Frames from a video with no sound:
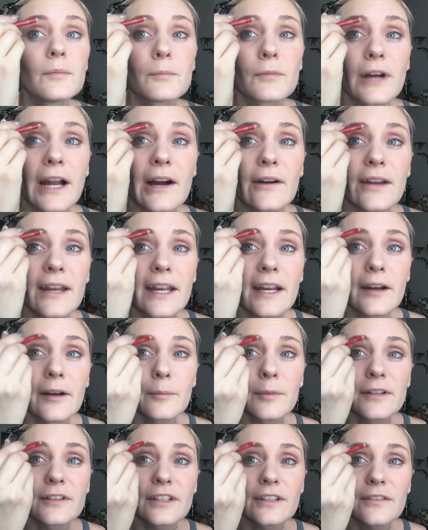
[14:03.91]
brow hair,
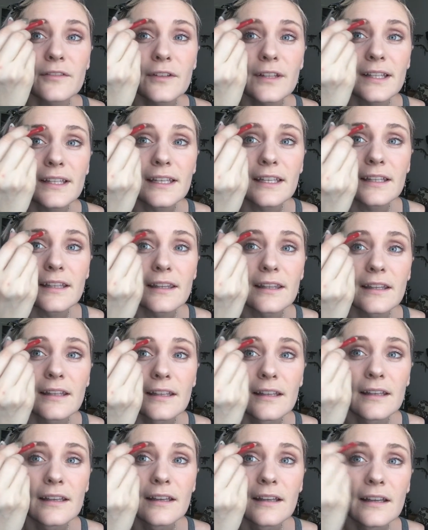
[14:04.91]
but just filling in
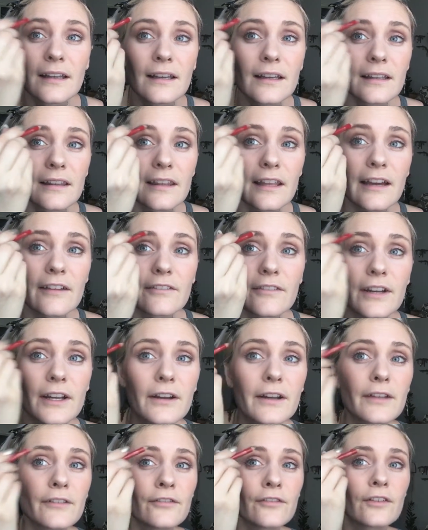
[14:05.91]
that
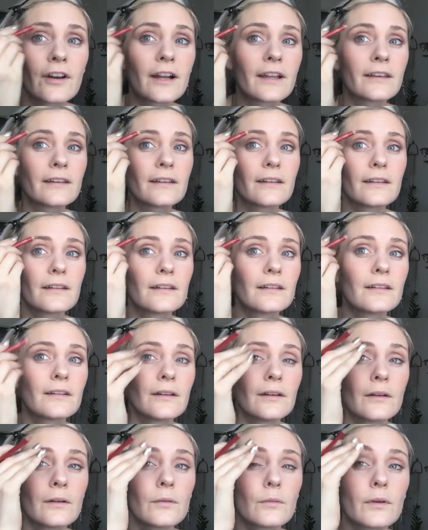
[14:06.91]
very front
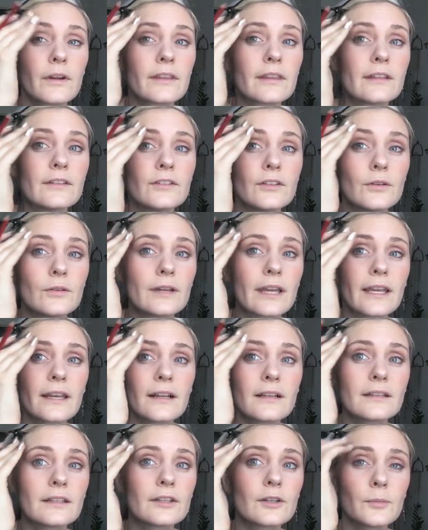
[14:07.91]
where they do get
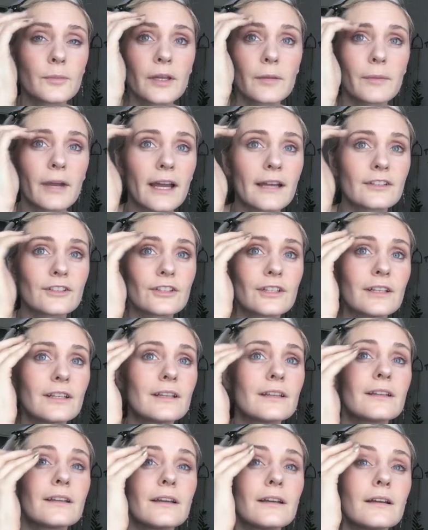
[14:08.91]
a little bit
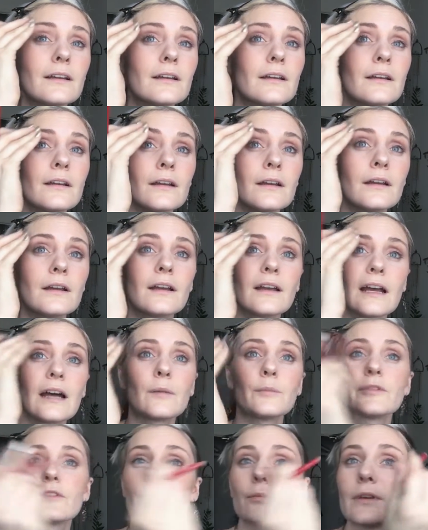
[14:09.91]
patchy
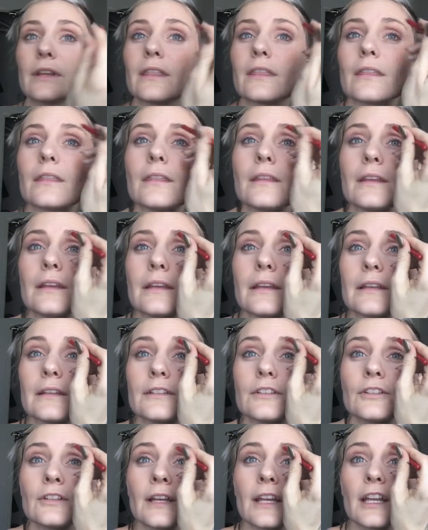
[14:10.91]
helps with the
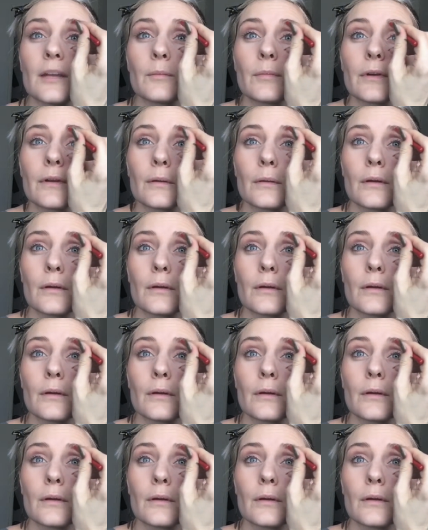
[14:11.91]
shape.